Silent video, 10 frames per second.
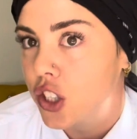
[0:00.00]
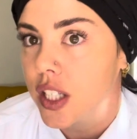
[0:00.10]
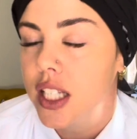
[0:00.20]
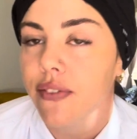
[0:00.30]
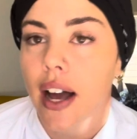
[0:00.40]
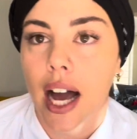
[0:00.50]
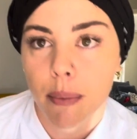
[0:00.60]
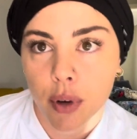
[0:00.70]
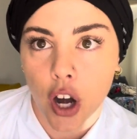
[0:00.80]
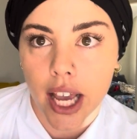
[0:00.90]
since I've
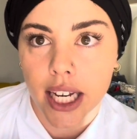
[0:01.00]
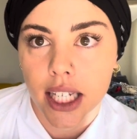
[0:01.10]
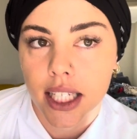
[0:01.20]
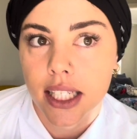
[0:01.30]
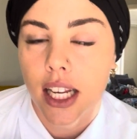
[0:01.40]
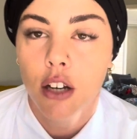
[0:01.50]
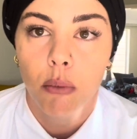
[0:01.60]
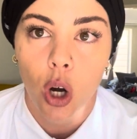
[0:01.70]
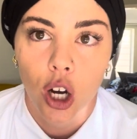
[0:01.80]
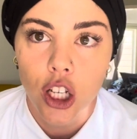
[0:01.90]
upgraded in
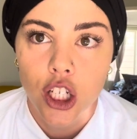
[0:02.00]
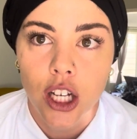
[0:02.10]
March,